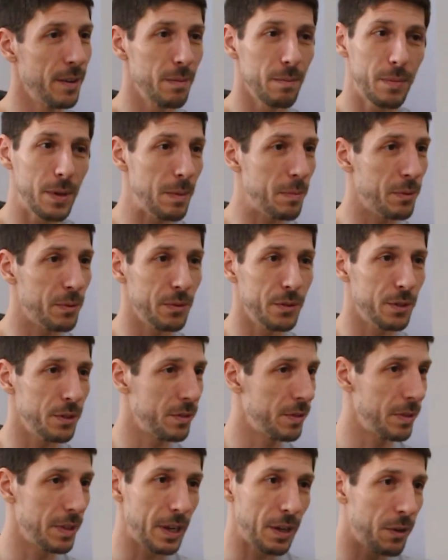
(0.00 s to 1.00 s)
People
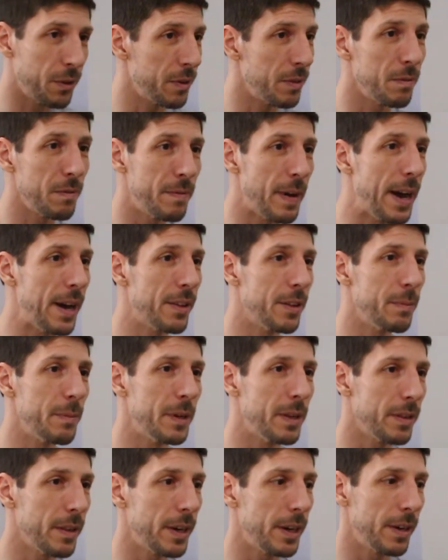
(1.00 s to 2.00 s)
just, they couldn't fathom
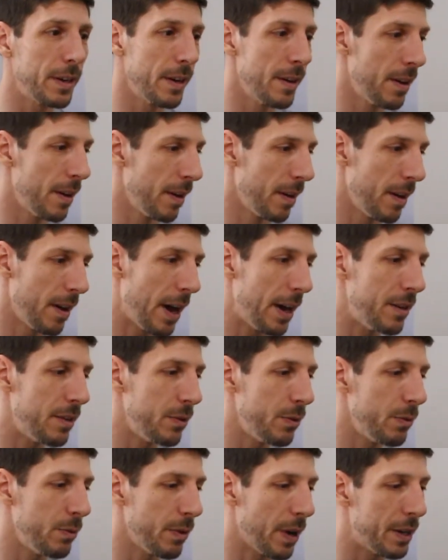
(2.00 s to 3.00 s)
it. Like I
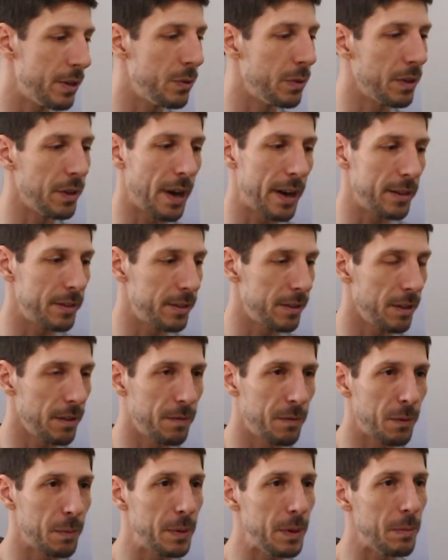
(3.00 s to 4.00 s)
do a lot of stuff
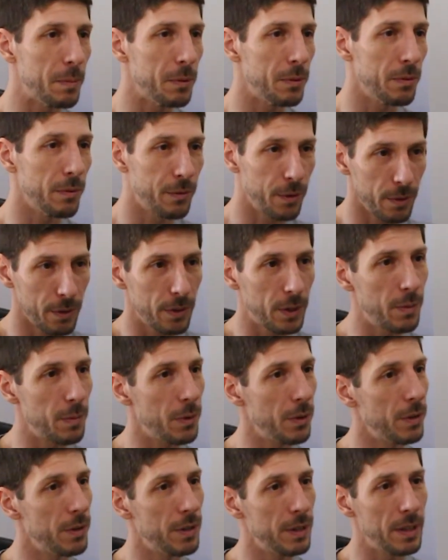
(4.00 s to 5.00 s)
for people, for the
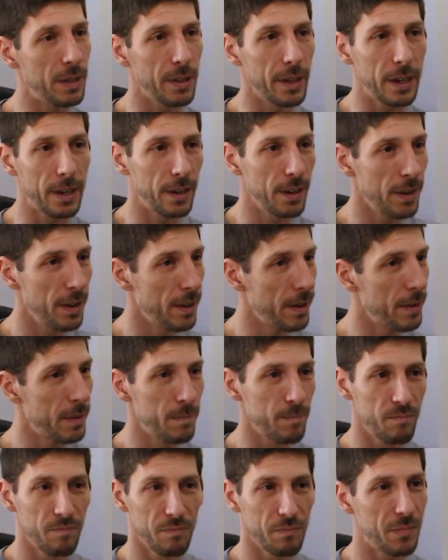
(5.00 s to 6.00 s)
community. Like
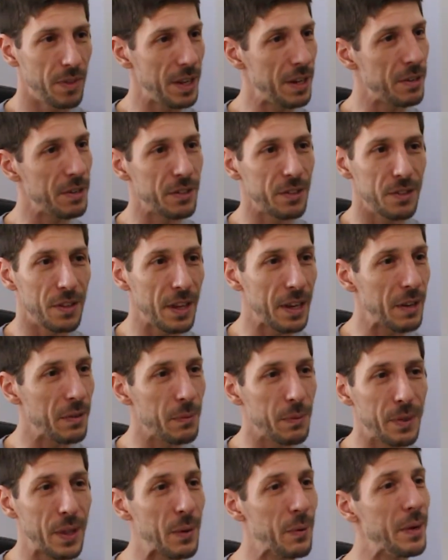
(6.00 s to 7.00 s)

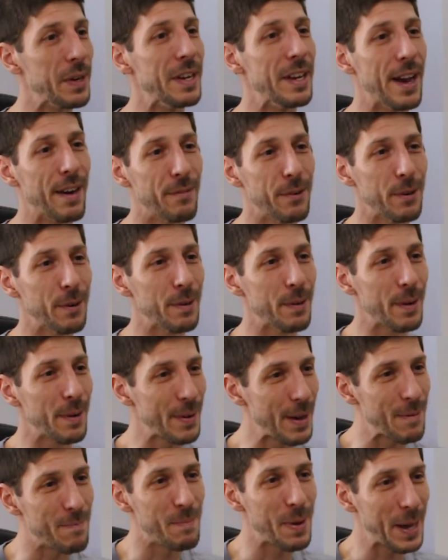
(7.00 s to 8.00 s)
they would never
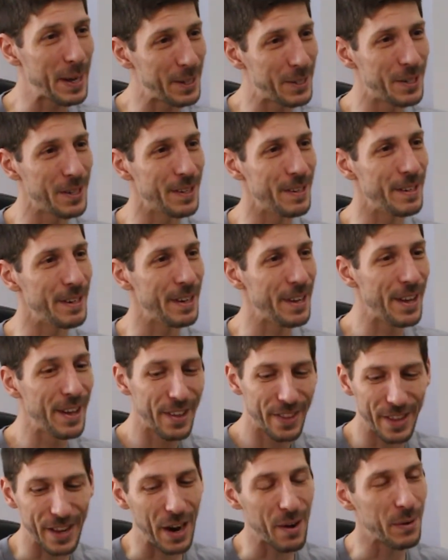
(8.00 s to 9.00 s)
have pictured
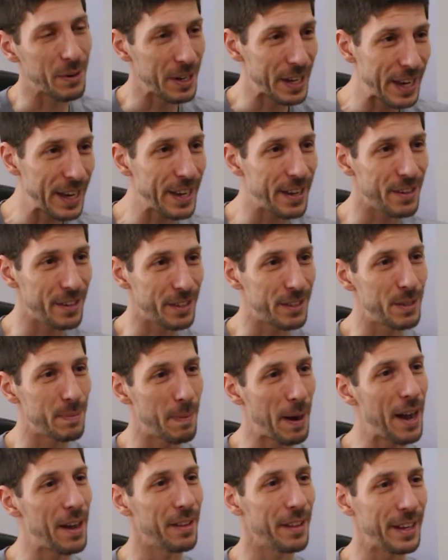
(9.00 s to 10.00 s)
that I would hit a
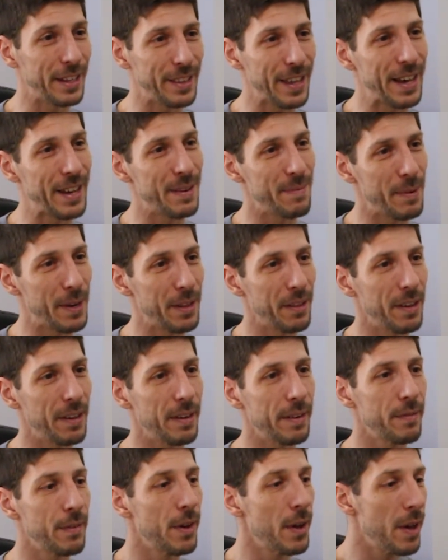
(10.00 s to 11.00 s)
spot like that in my
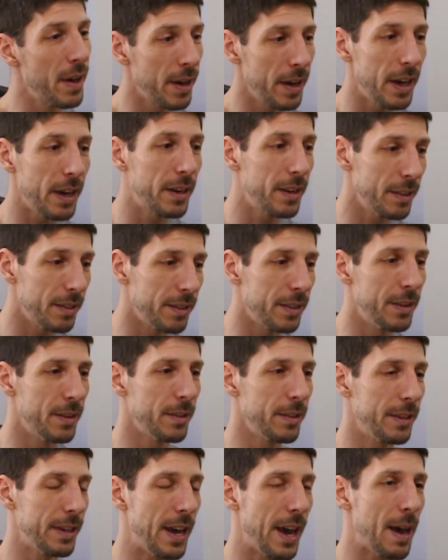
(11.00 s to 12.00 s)
life. It could
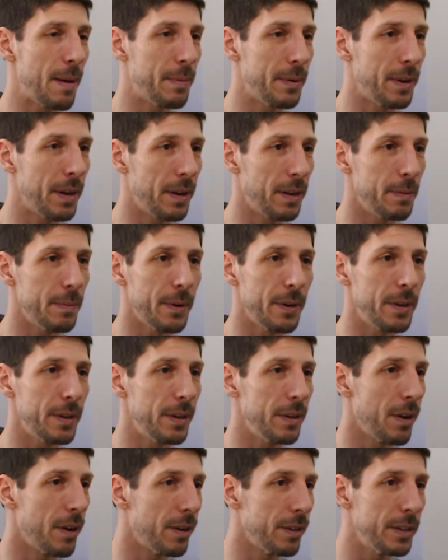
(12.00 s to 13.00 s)
literally happen to anybody.
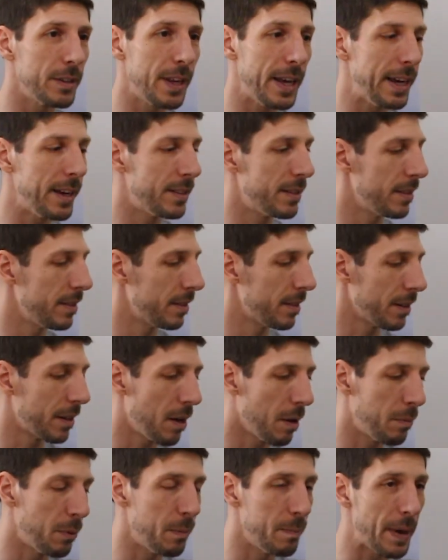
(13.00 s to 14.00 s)
All it takes is a
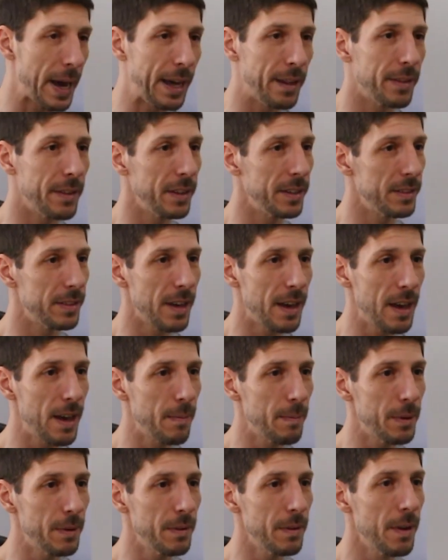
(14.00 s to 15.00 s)
couple bad things to
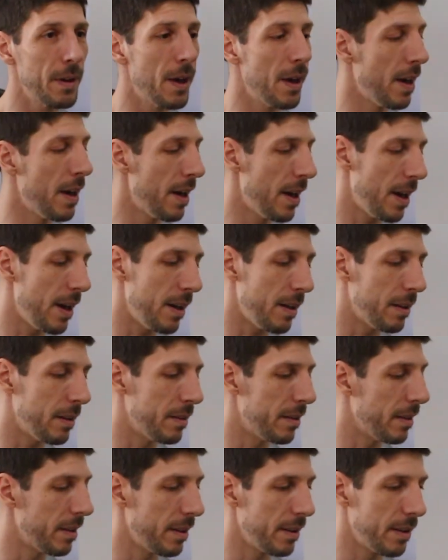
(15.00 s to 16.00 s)
happen,
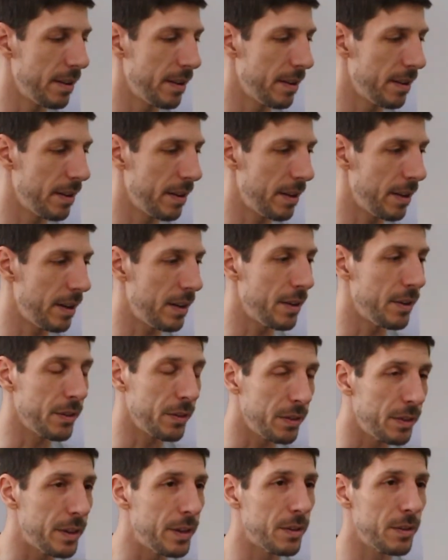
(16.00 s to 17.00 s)
and it
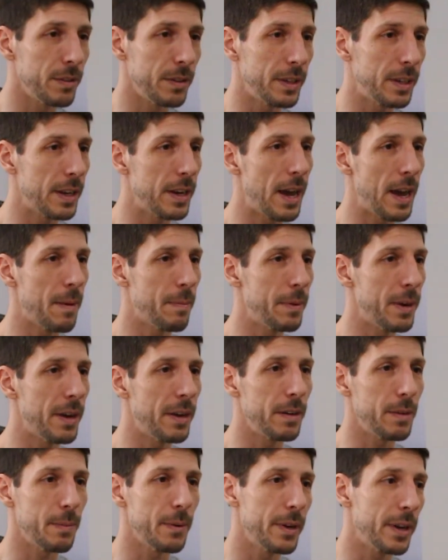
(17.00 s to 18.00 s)
literally can happen to
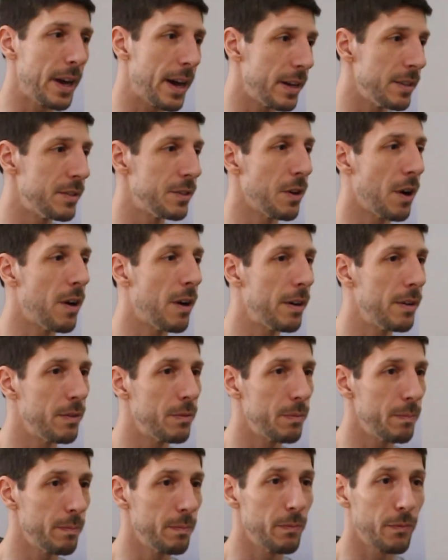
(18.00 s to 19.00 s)
anybody. I saw it
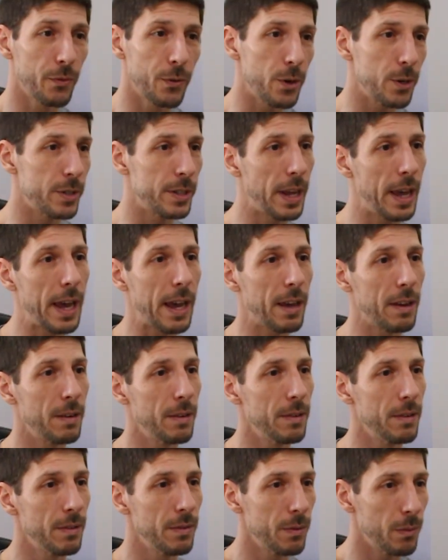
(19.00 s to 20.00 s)

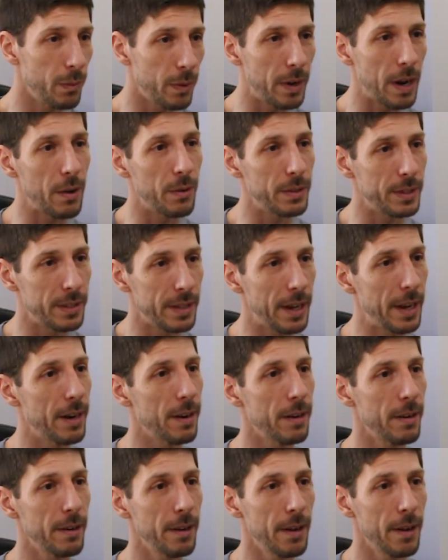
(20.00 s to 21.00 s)
firsthand when I was
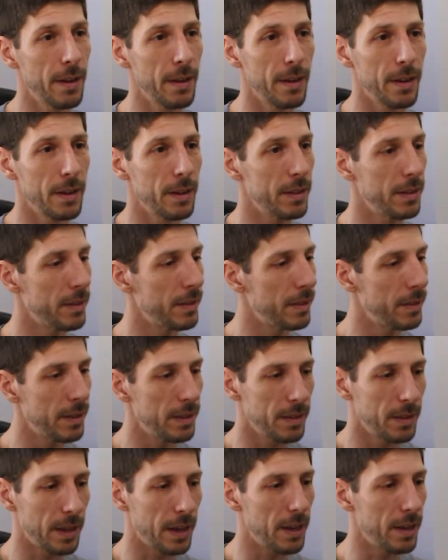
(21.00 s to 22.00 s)
there,
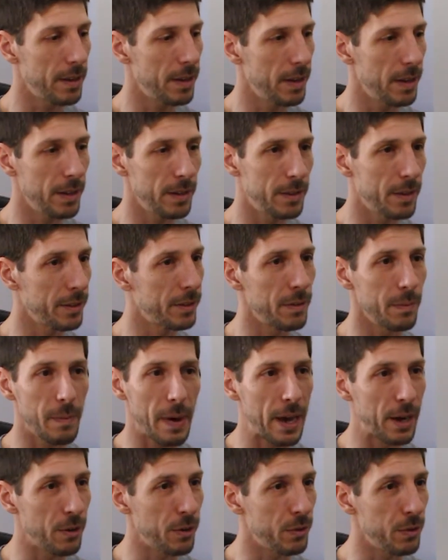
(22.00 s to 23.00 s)
that it doesn't
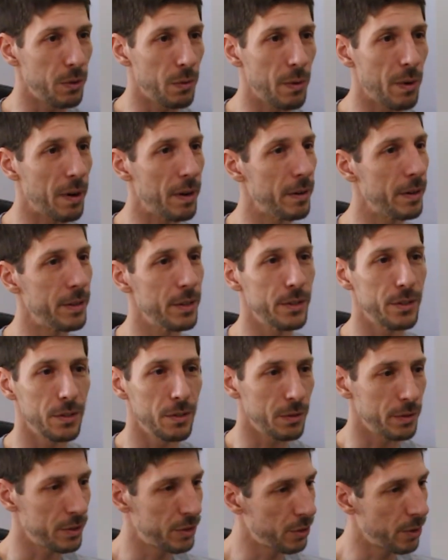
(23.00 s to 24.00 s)
matter who you are, there's
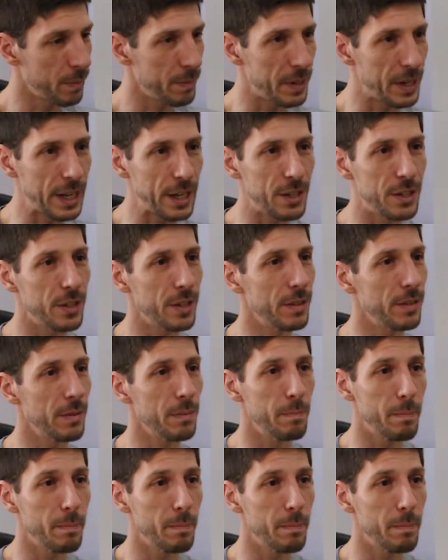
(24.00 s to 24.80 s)
no discrimination.